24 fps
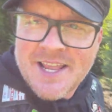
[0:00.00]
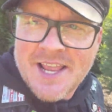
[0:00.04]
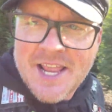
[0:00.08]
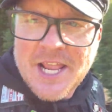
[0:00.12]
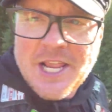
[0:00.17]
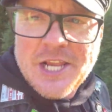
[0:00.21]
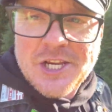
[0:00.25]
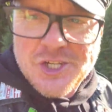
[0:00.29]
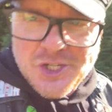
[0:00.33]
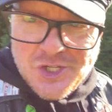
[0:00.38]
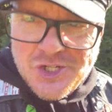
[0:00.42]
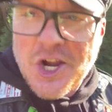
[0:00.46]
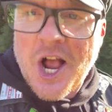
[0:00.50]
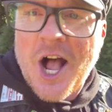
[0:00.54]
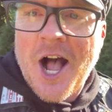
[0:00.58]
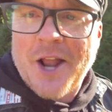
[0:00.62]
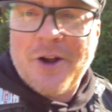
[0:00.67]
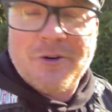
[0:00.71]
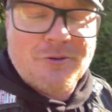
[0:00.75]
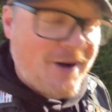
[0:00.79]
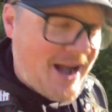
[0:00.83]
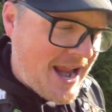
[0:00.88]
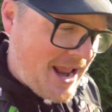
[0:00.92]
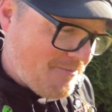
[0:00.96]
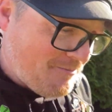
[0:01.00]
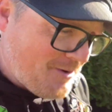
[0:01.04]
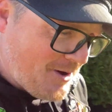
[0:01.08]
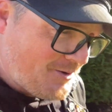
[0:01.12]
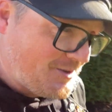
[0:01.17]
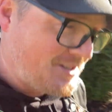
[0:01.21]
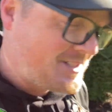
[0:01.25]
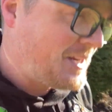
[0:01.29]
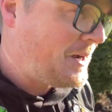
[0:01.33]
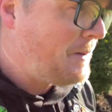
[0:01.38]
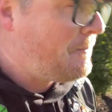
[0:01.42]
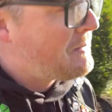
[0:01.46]
John Rambo,
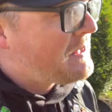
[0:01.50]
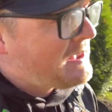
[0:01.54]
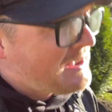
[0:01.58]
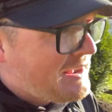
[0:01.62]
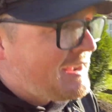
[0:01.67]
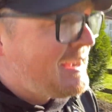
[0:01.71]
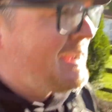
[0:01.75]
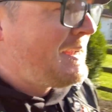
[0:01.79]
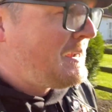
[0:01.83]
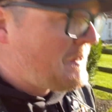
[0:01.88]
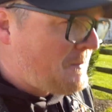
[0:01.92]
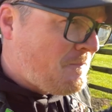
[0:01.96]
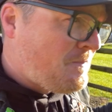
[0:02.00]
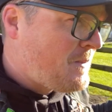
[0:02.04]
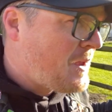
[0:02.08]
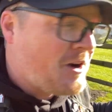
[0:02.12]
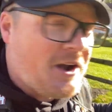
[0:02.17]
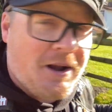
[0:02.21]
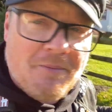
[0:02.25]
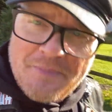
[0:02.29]
so, all right,